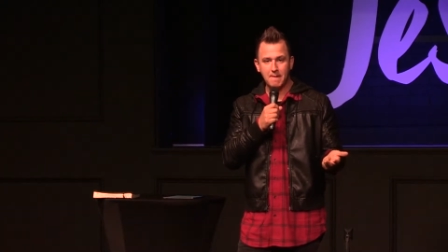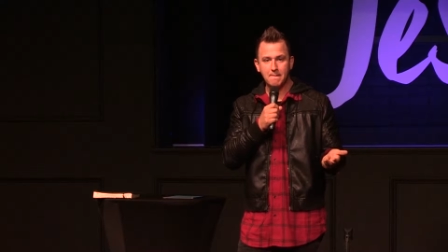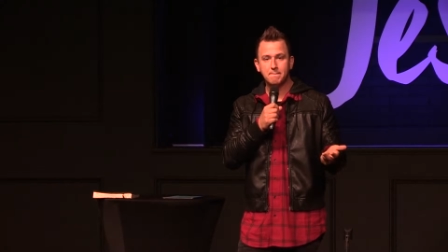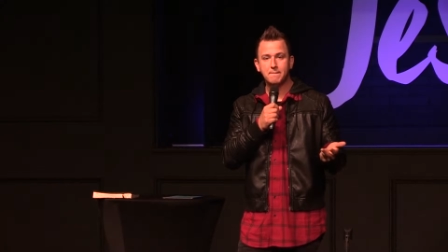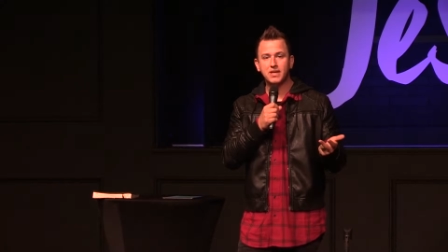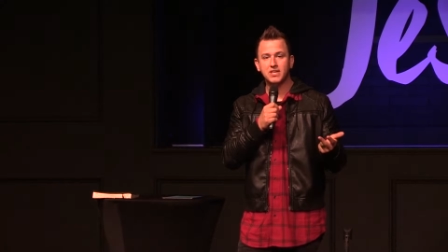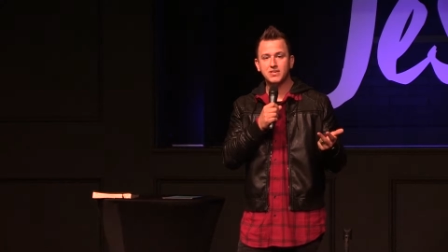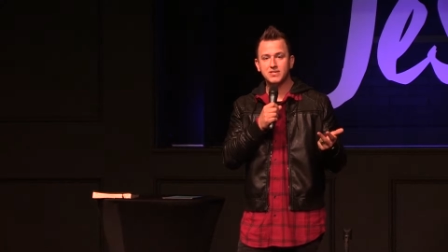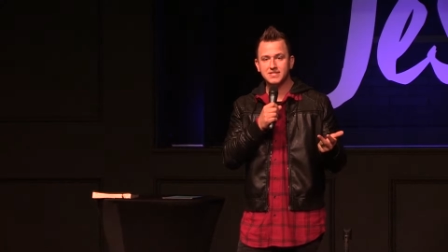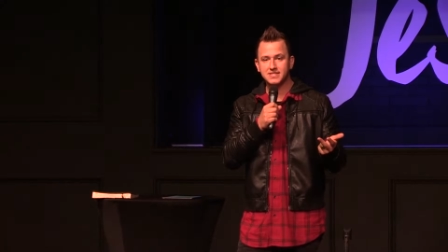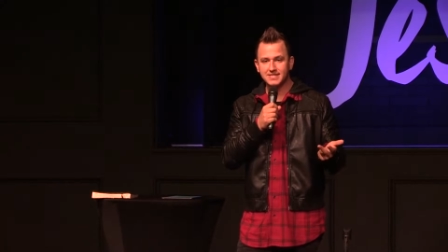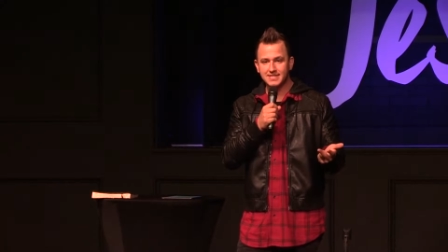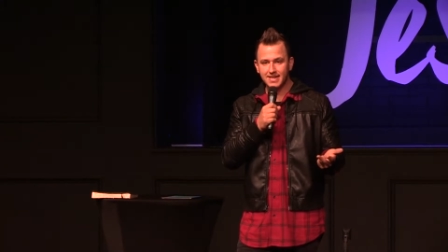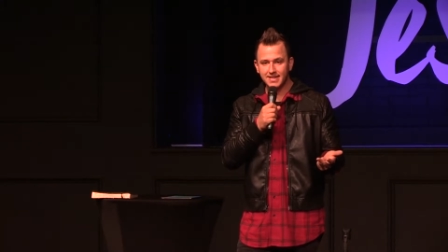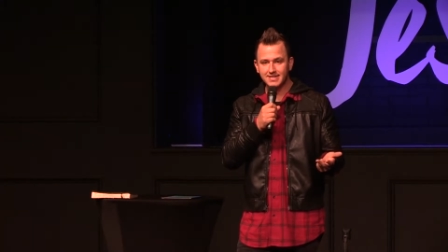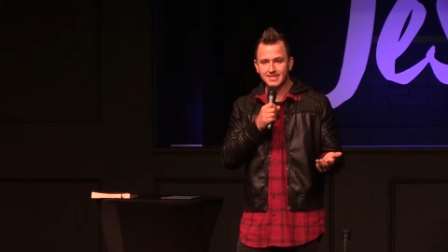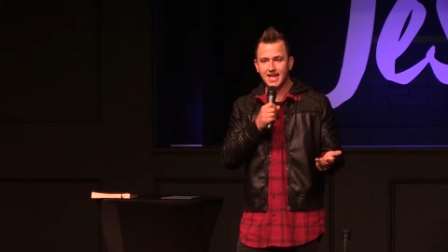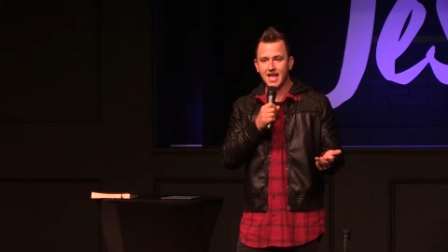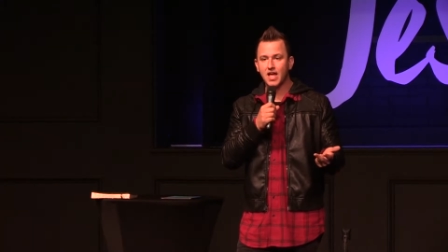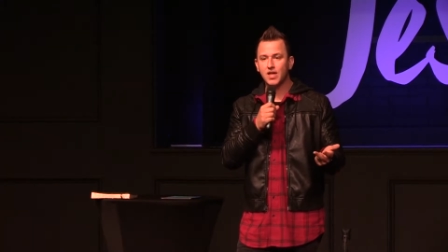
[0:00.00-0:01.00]
but you
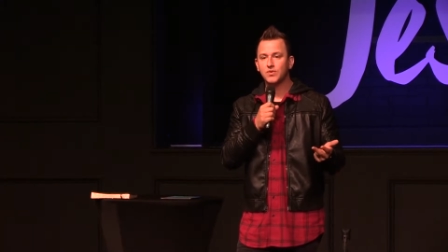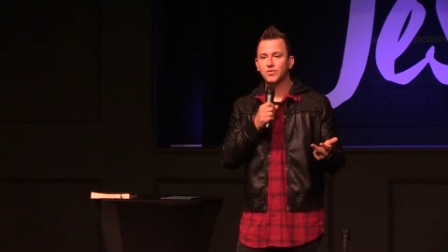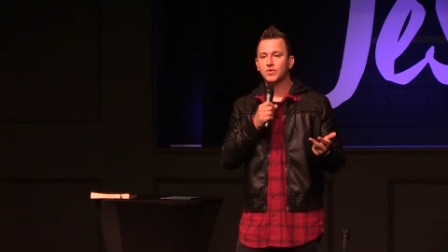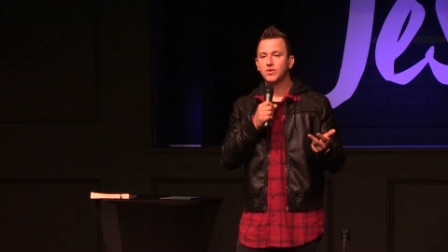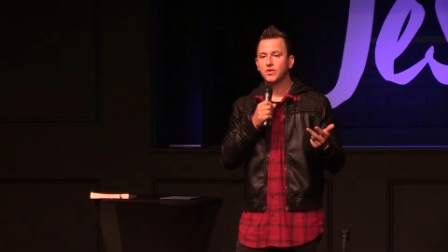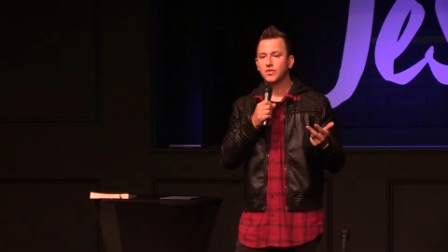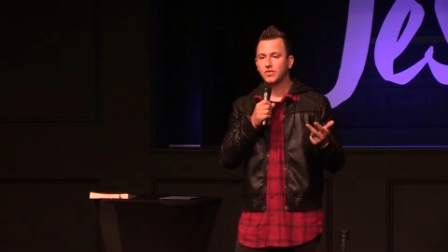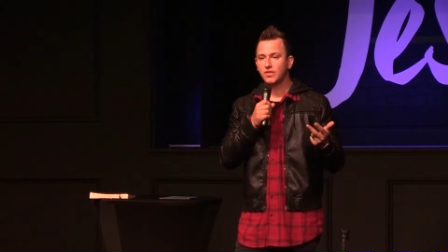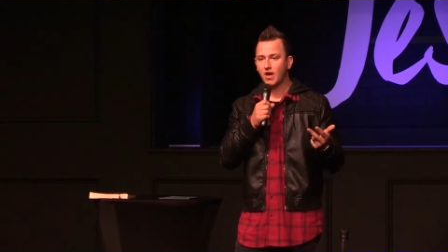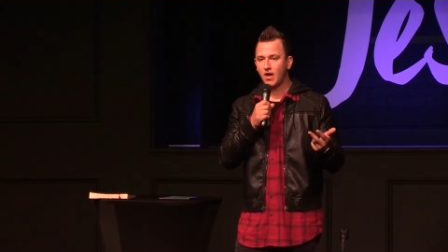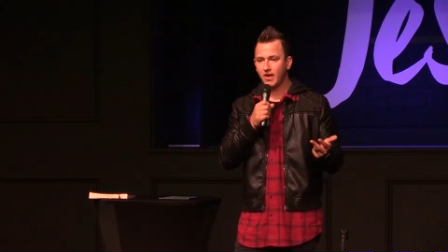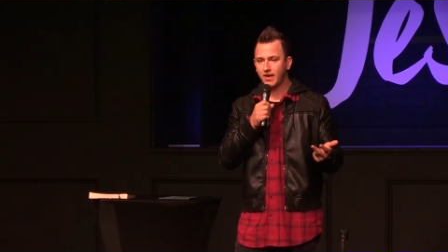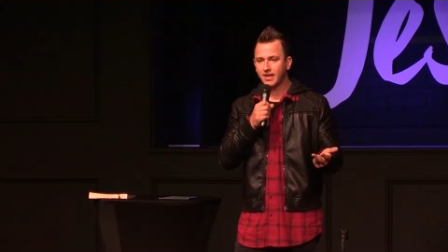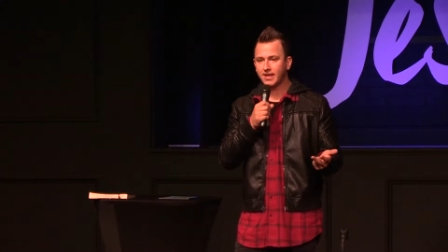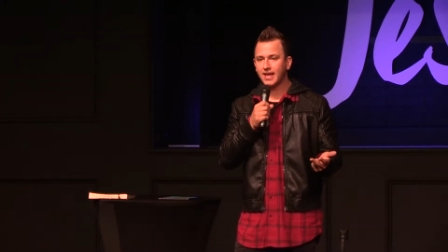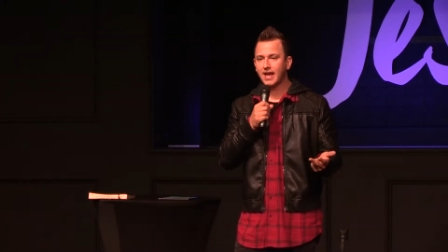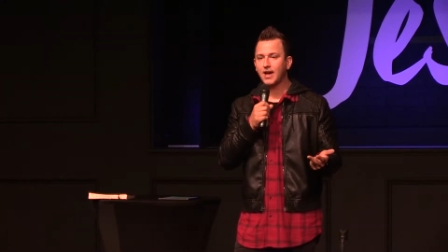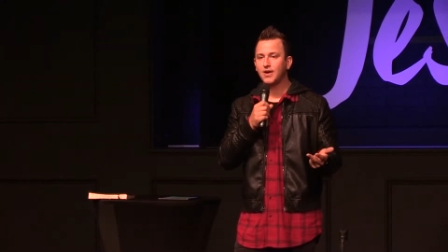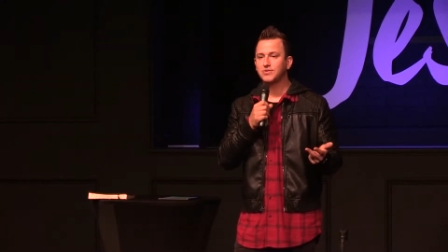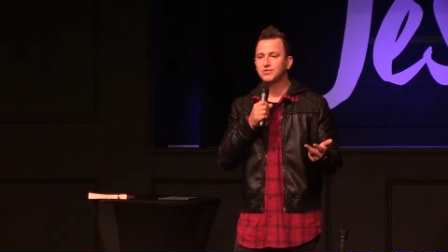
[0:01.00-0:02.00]
sit down on a
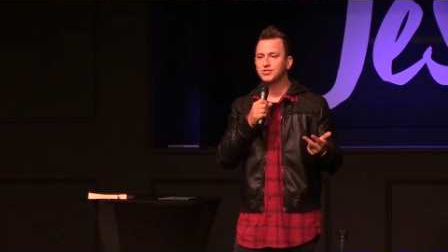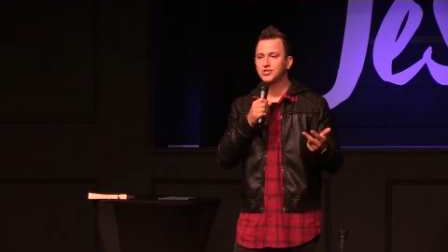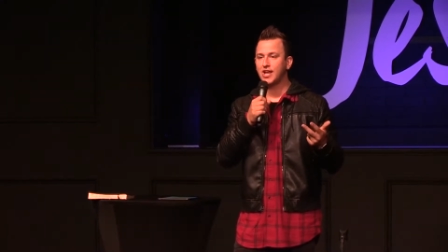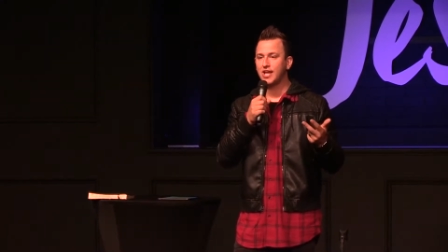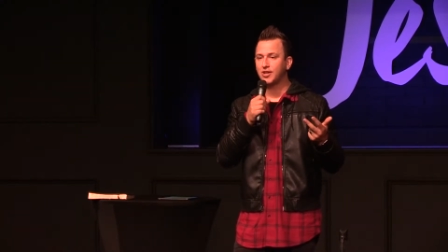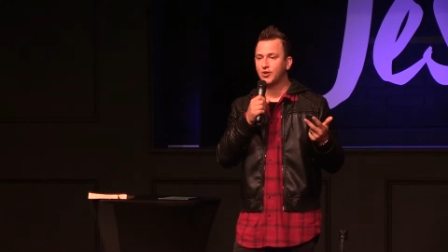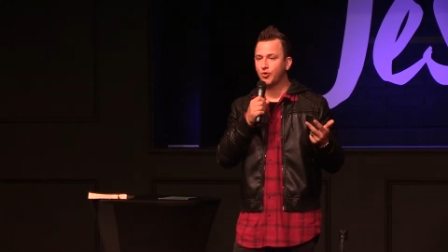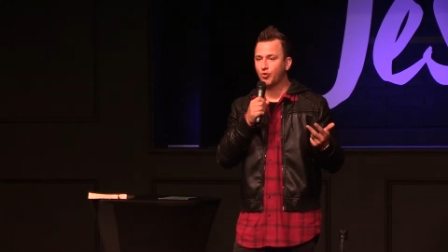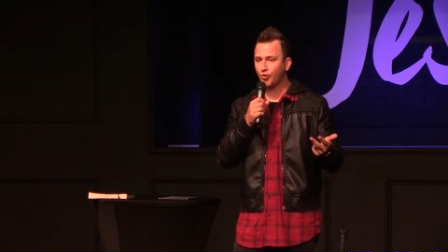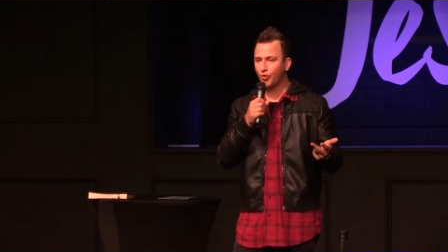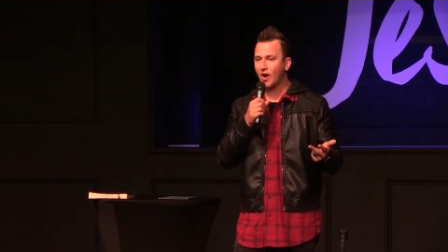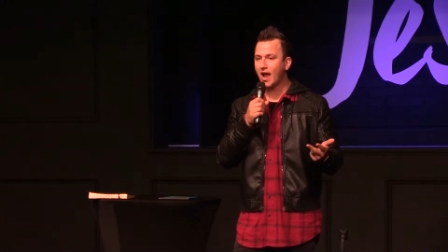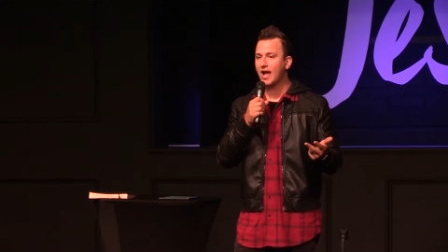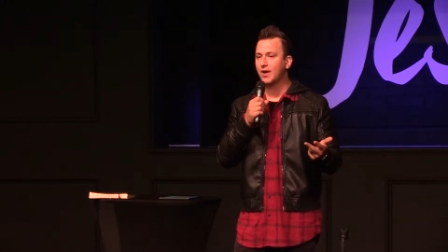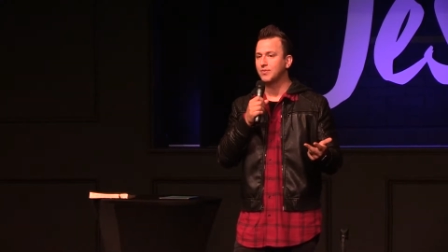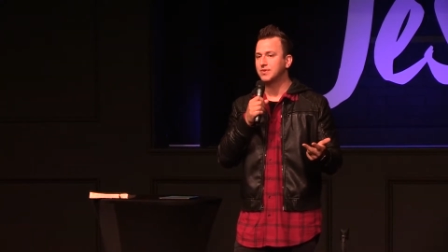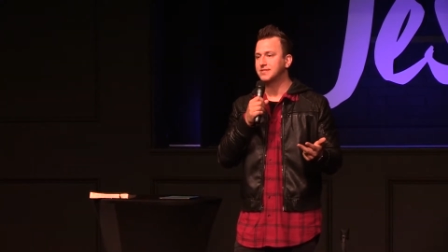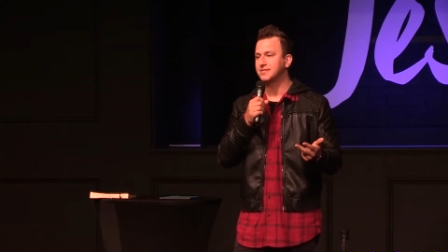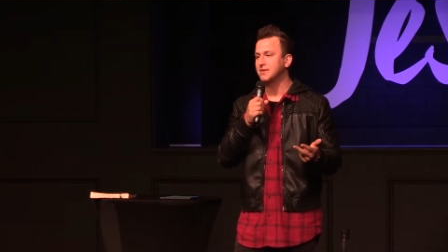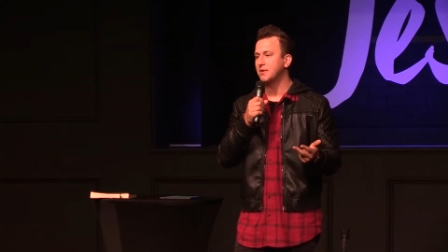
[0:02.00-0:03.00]
couch and cry
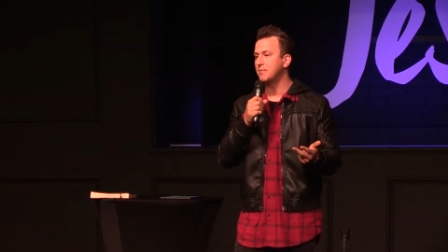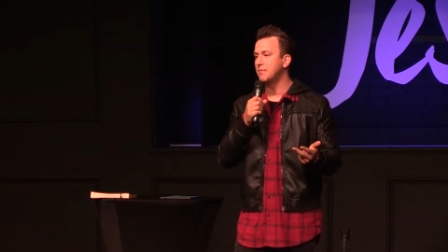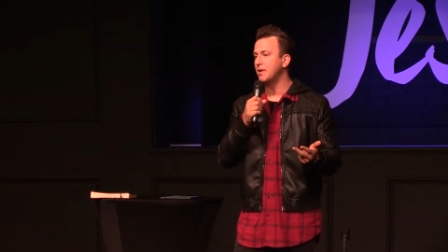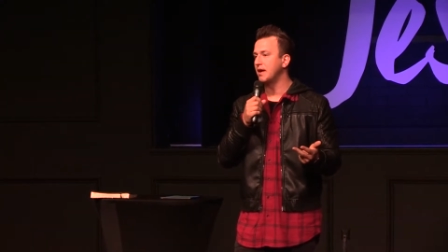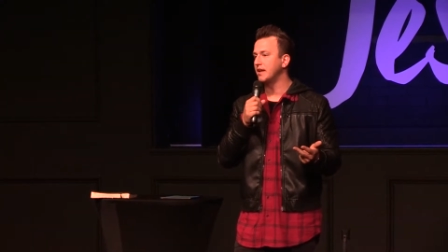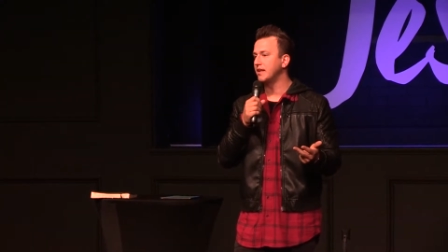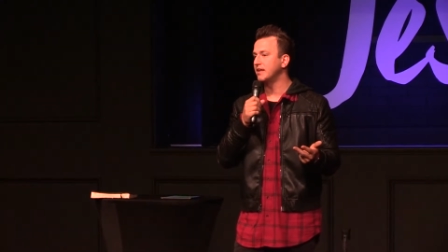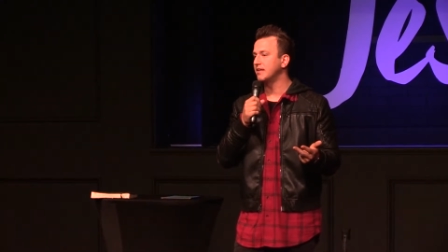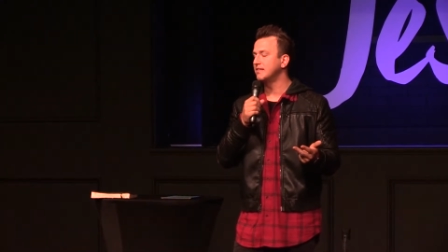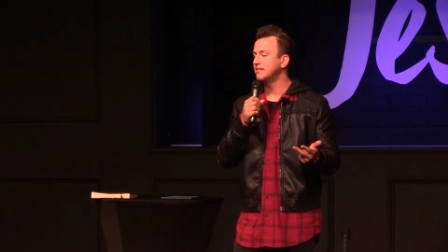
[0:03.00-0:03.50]
with somebody.